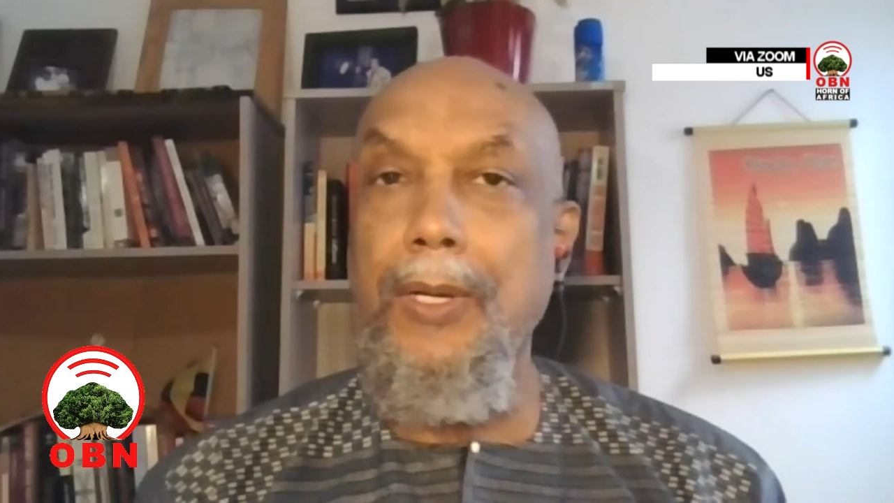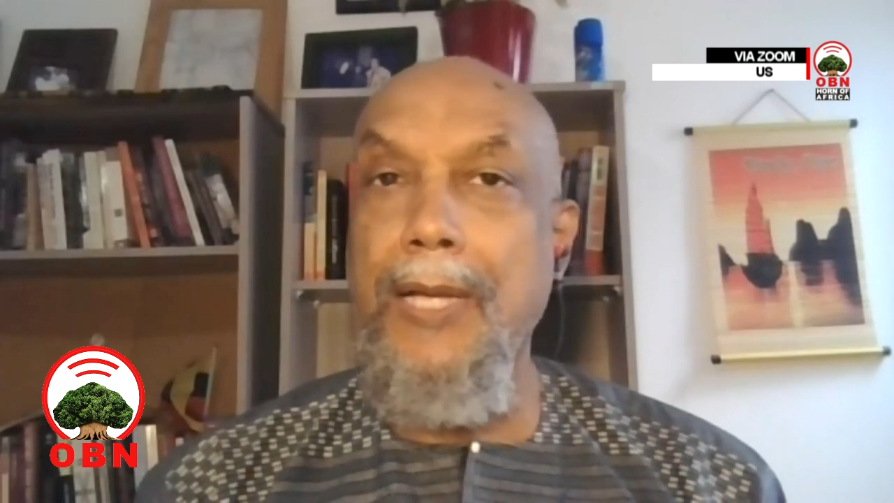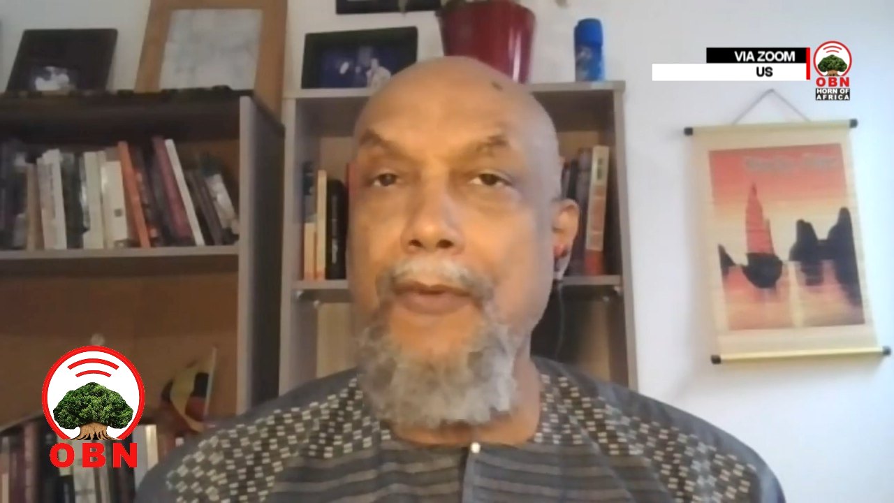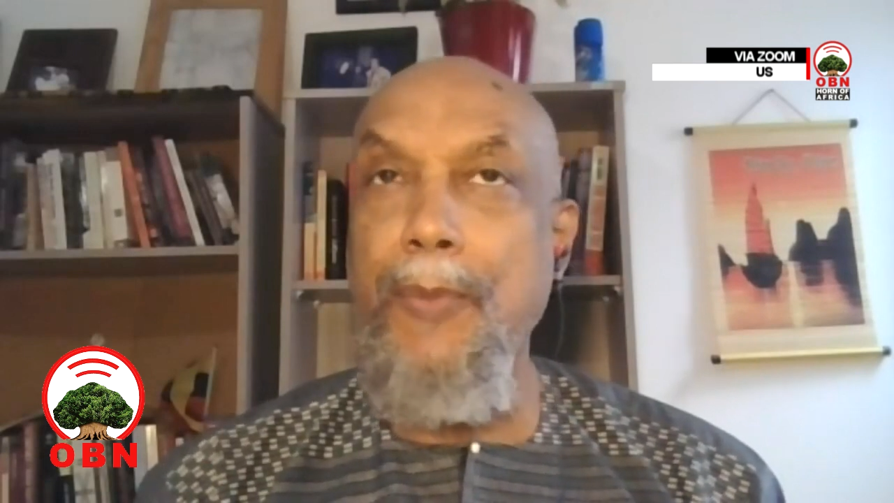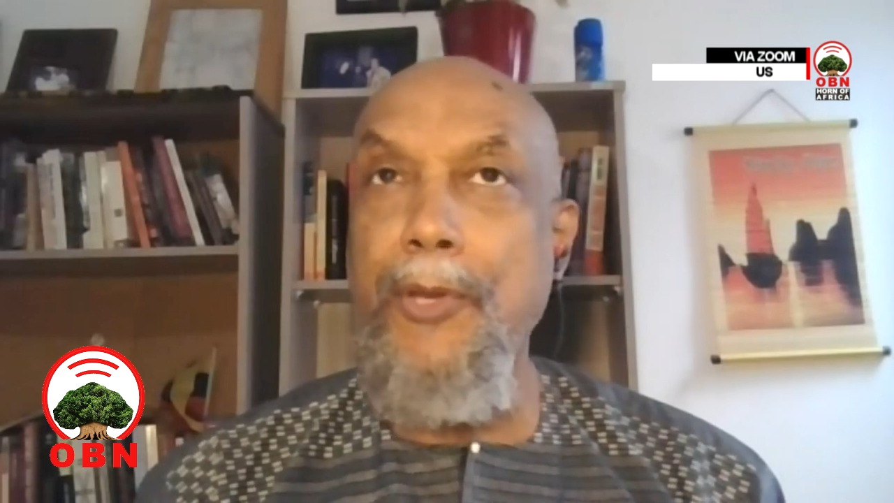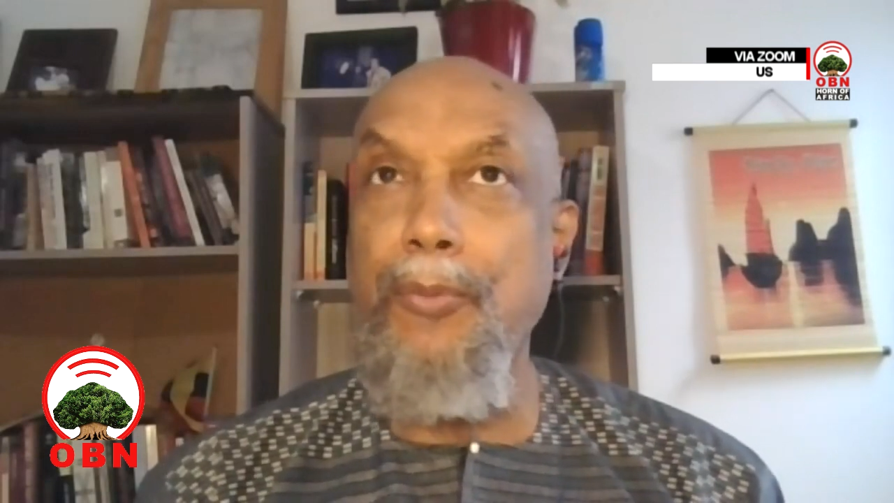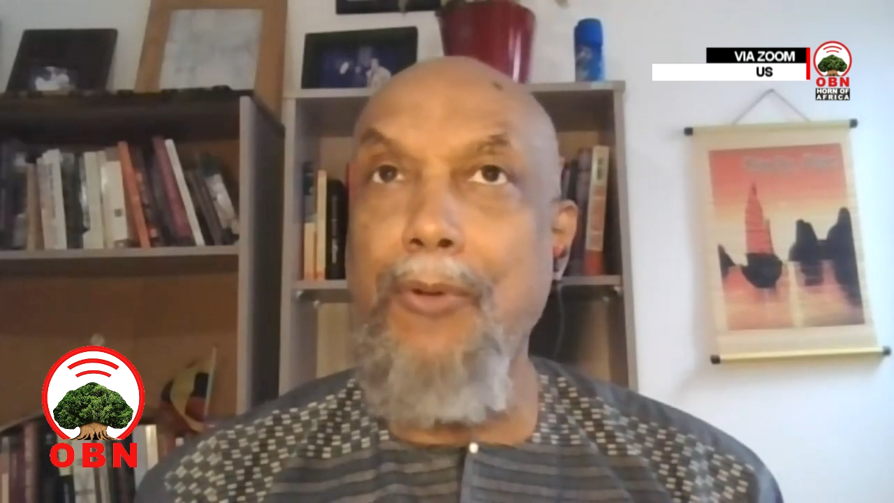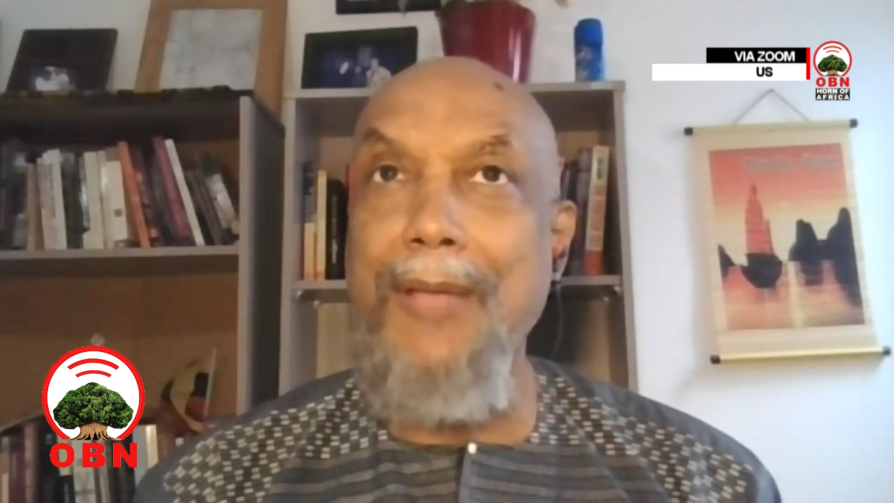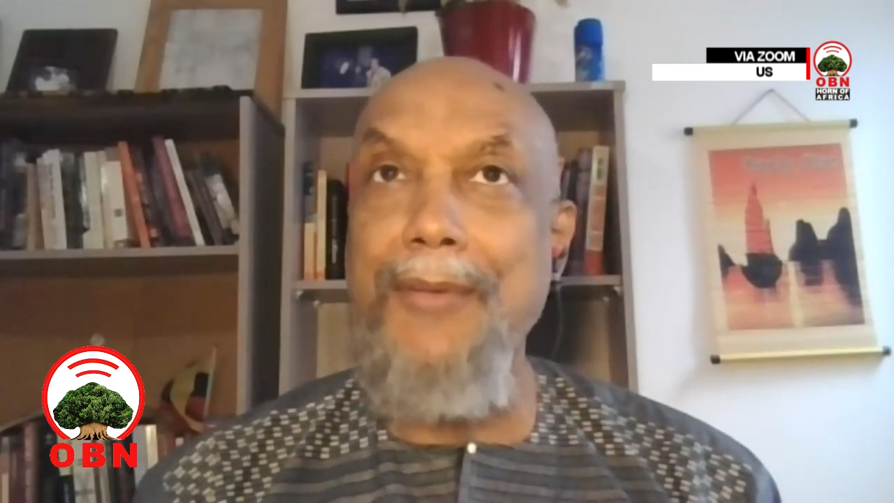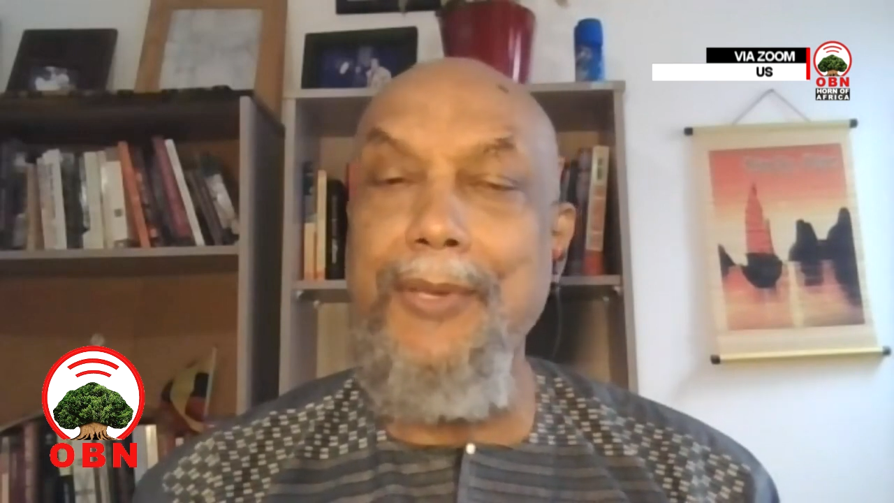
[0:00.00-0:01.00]
governmental
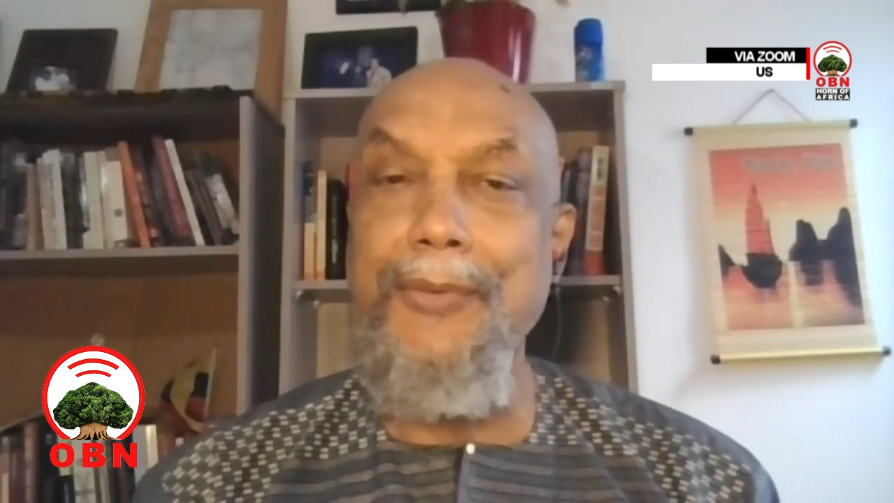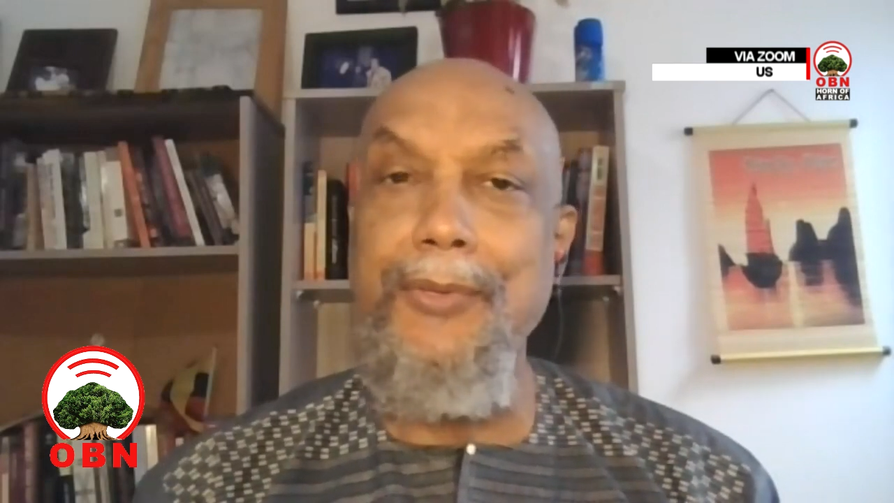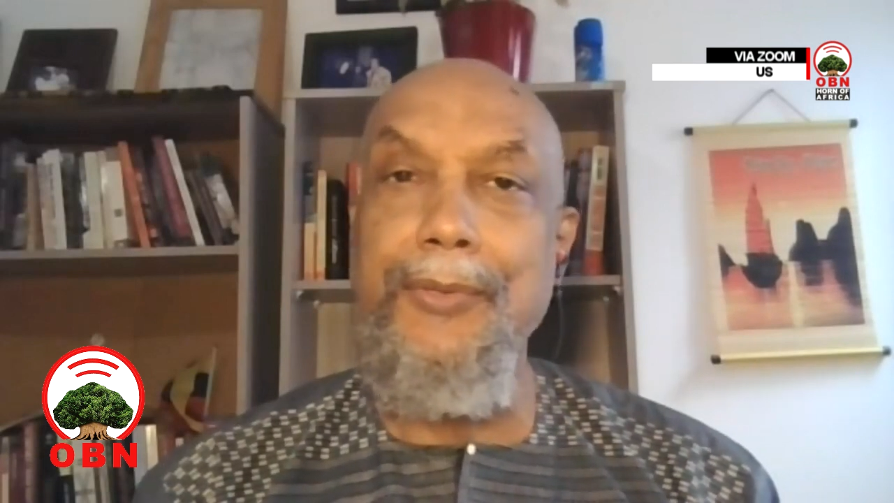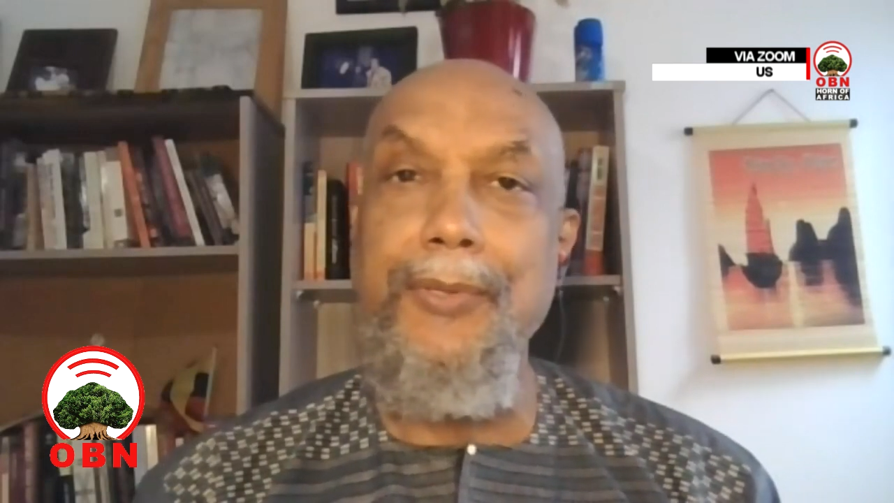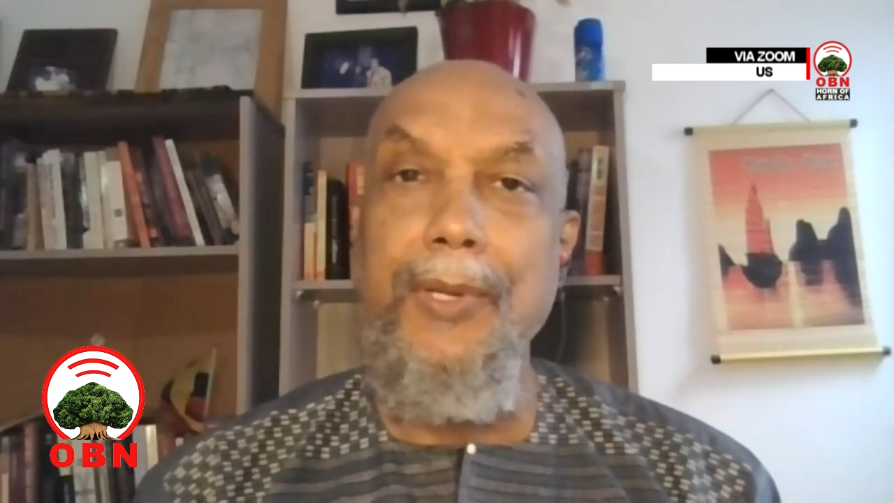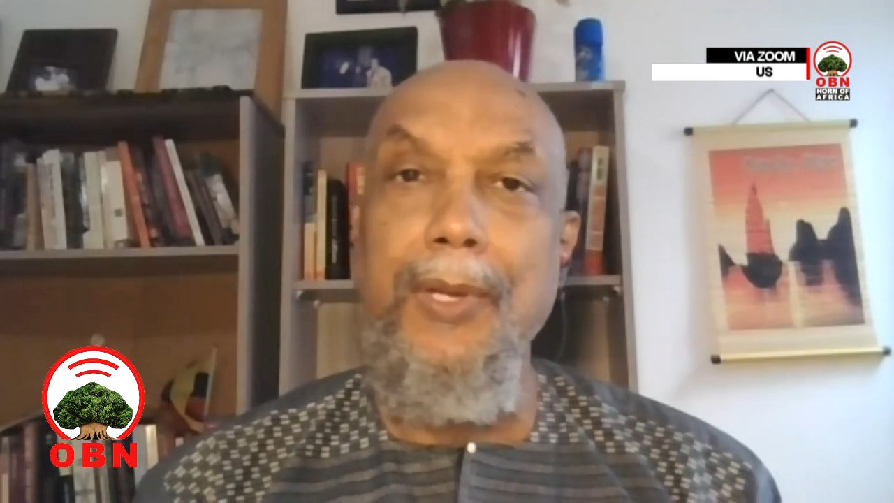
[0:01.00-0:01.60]
processes